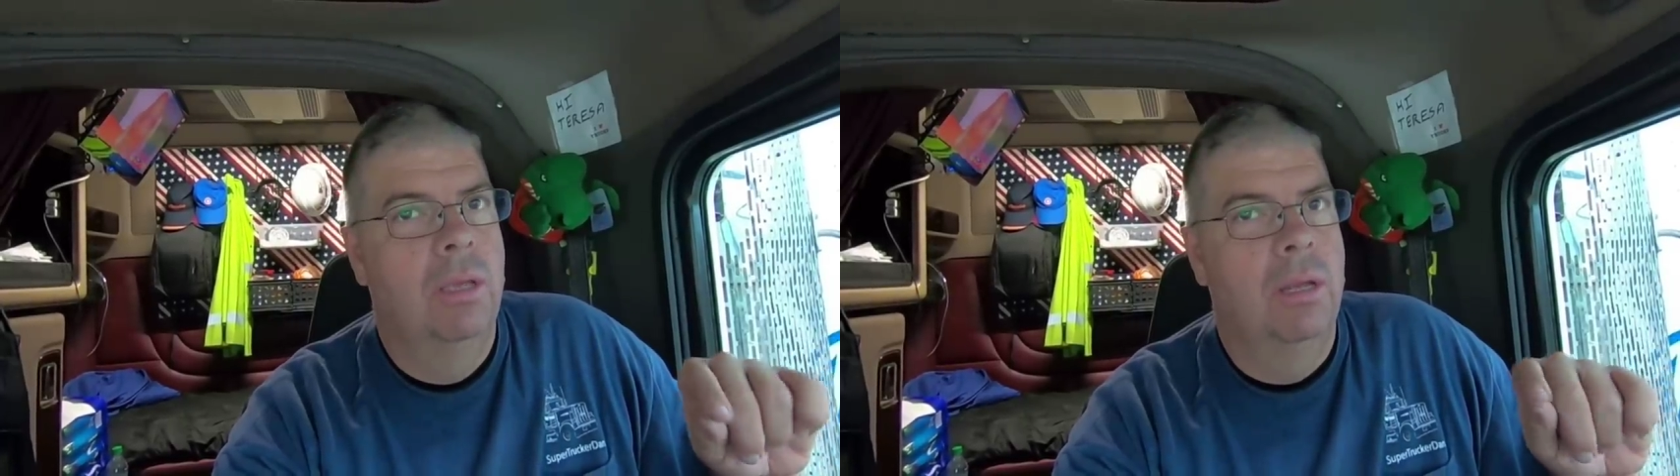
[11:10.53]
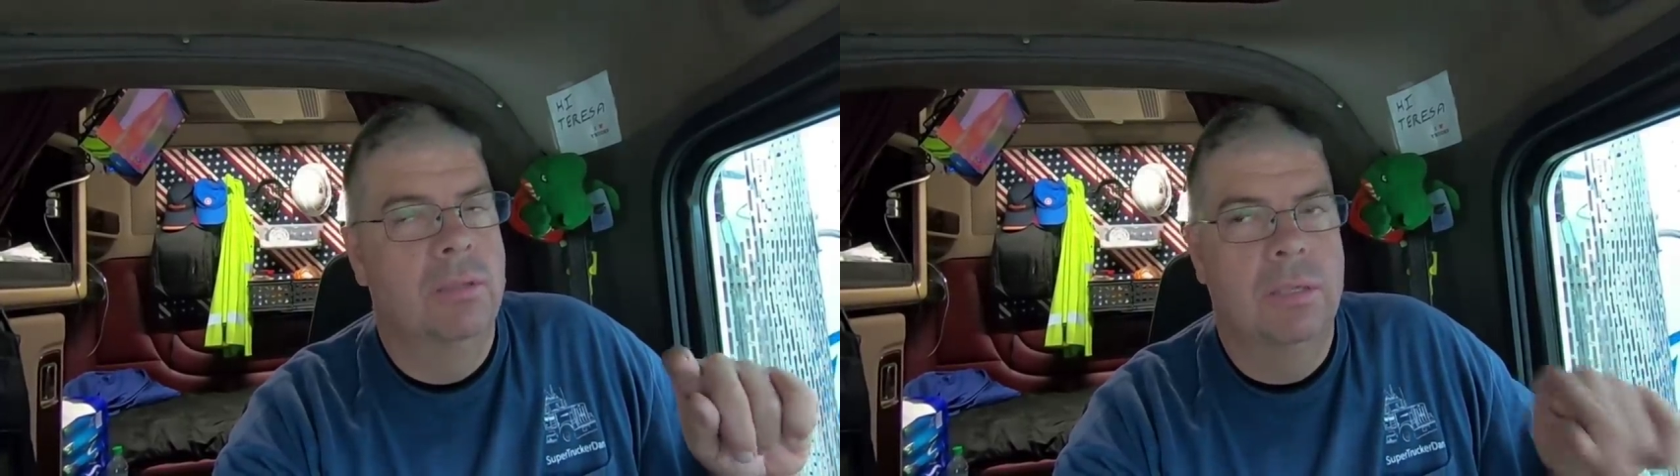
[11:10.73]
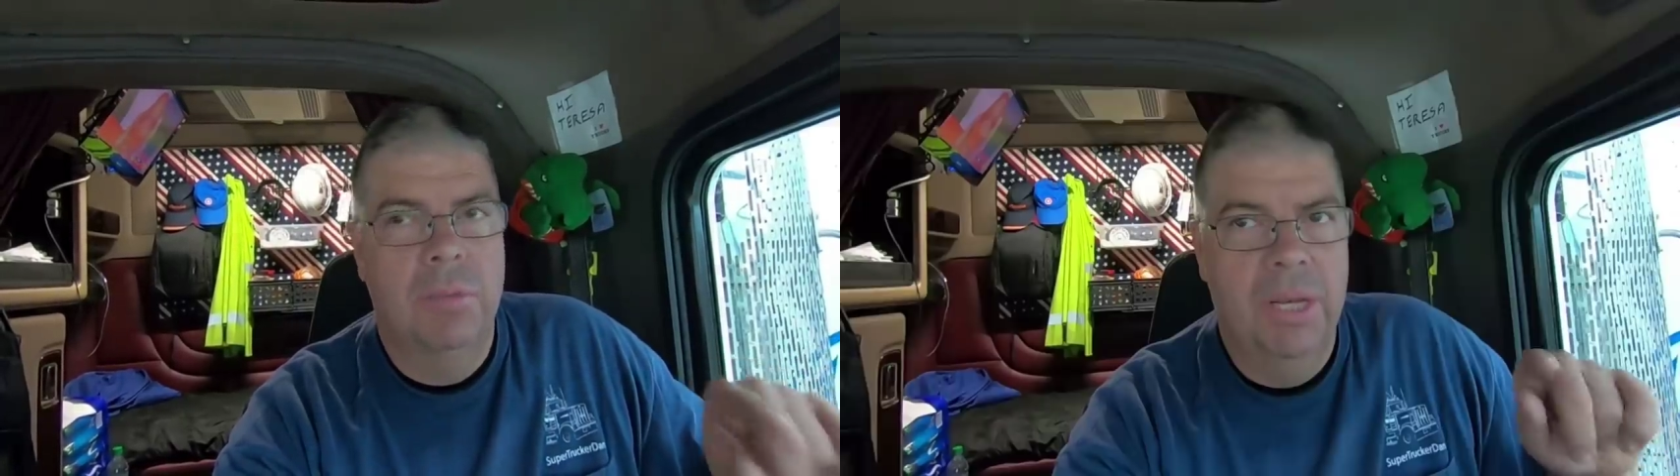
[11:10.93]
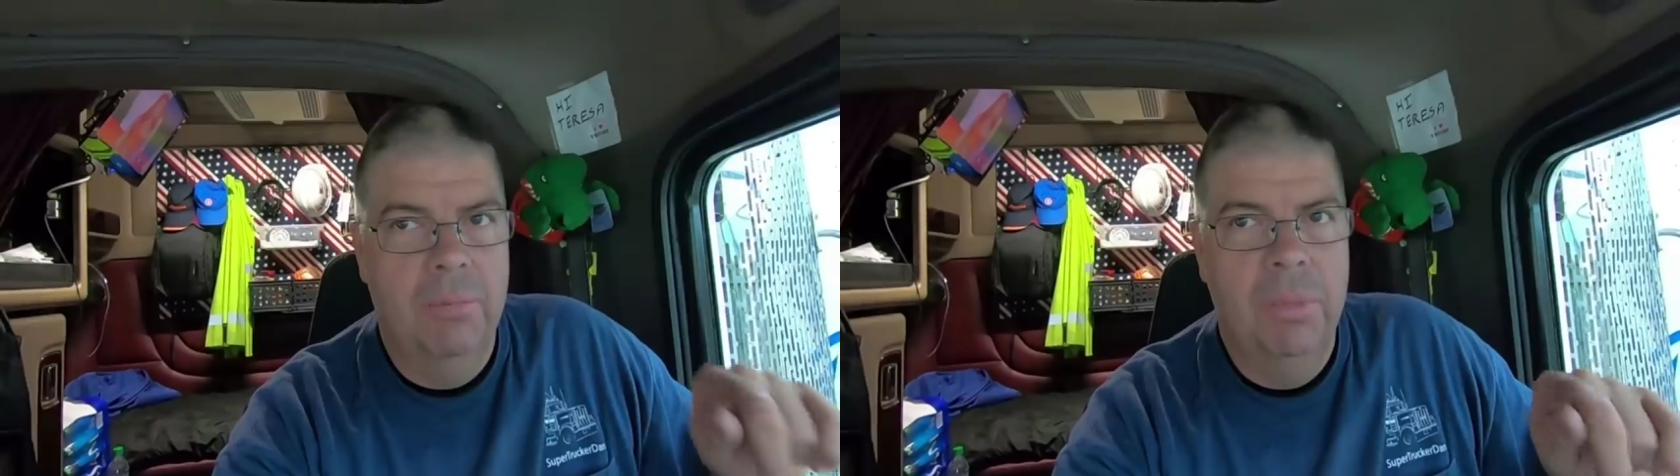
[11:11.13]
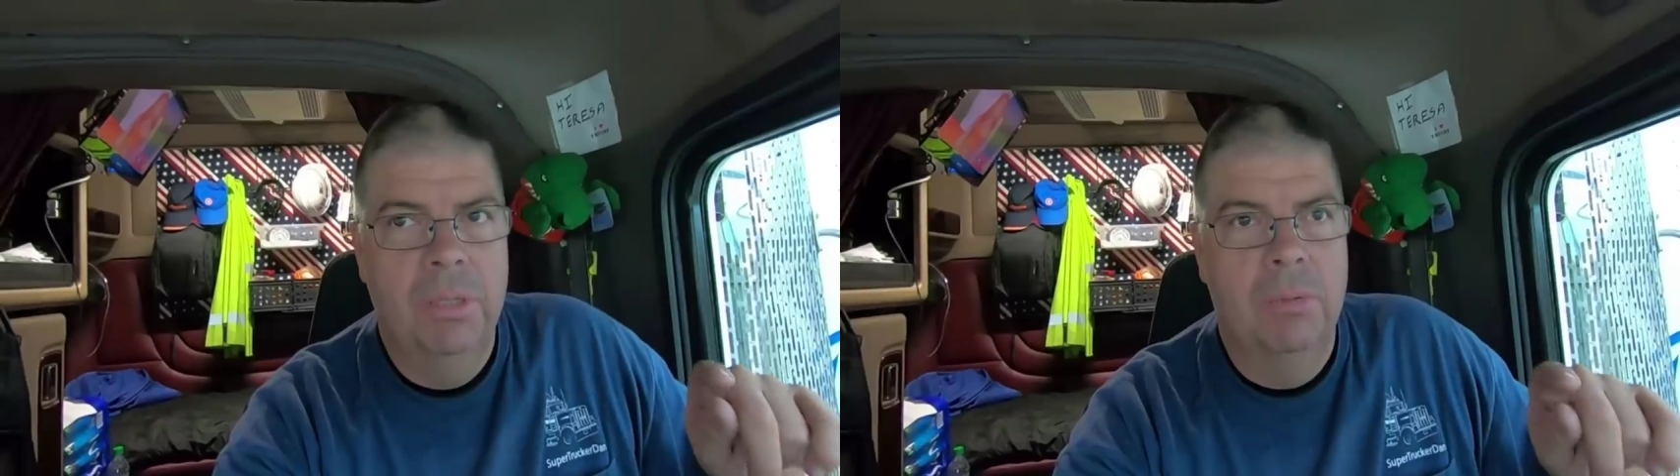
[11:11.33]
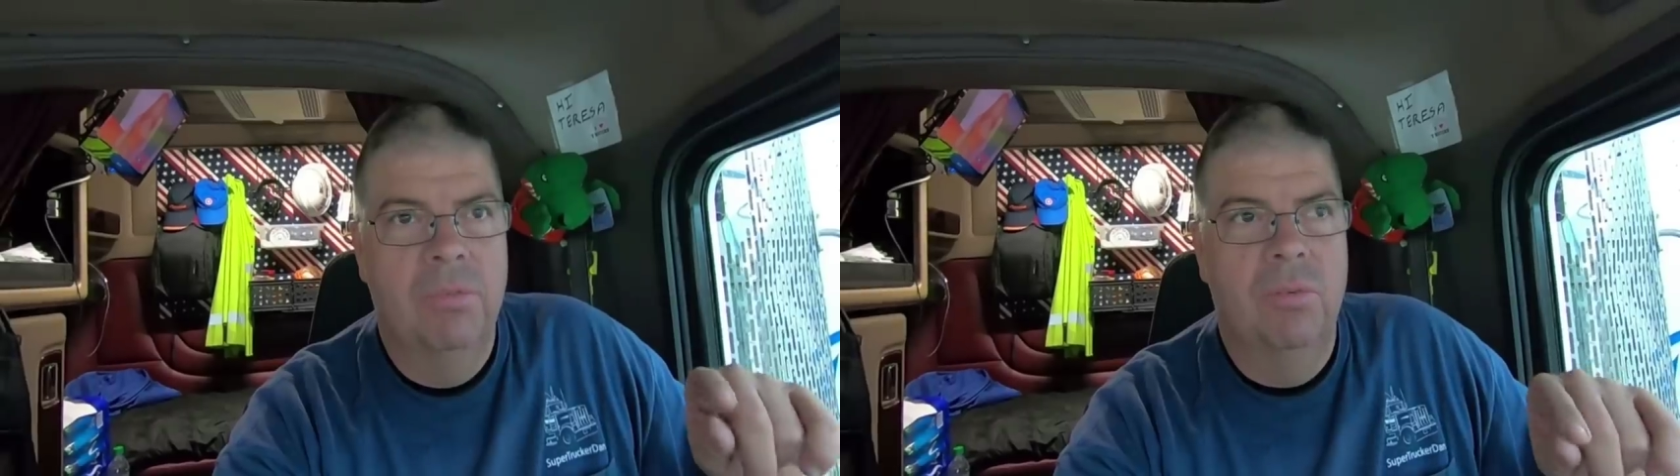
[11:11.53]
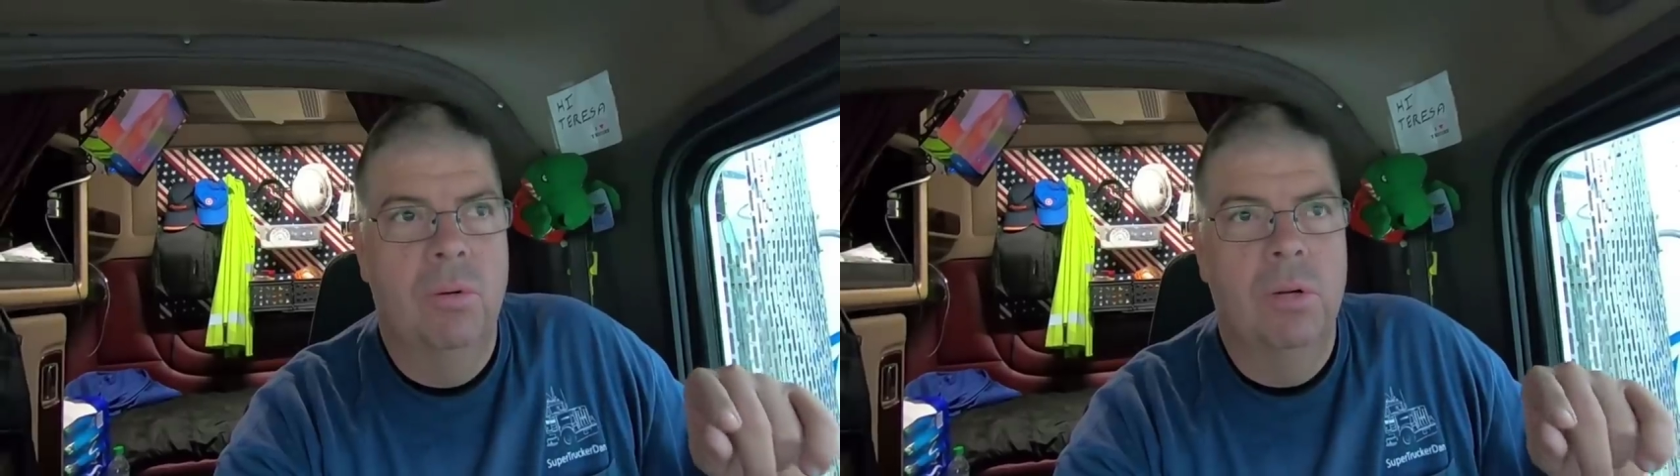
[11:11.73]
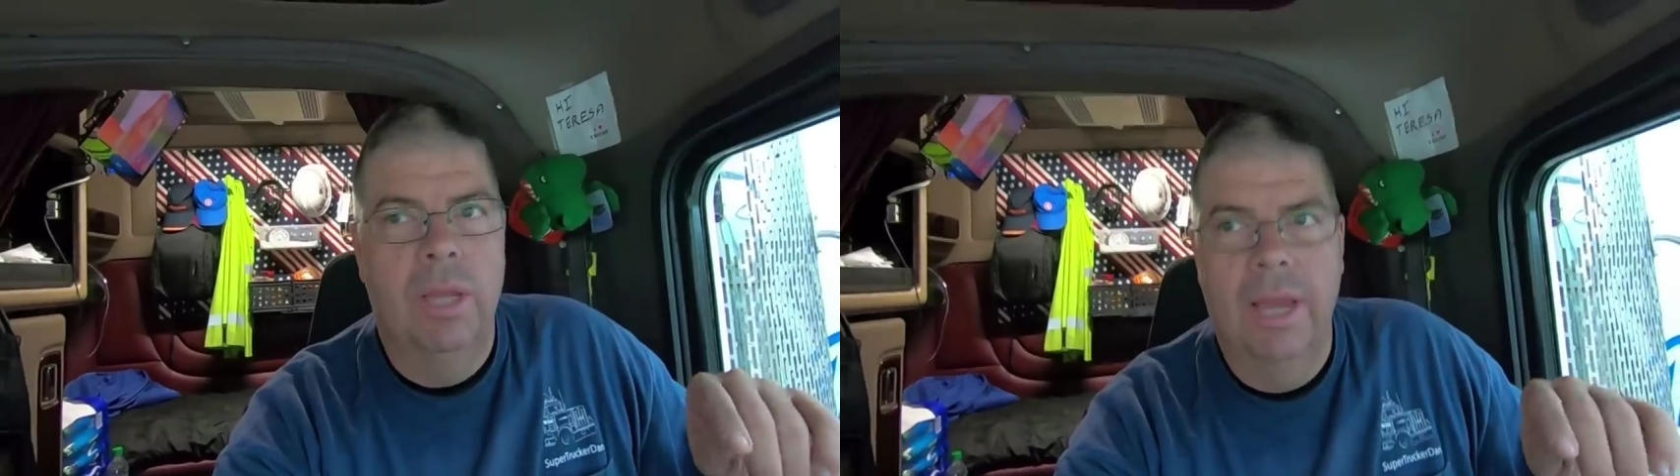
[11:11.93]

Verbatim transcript: And I was like, man, I've been there before.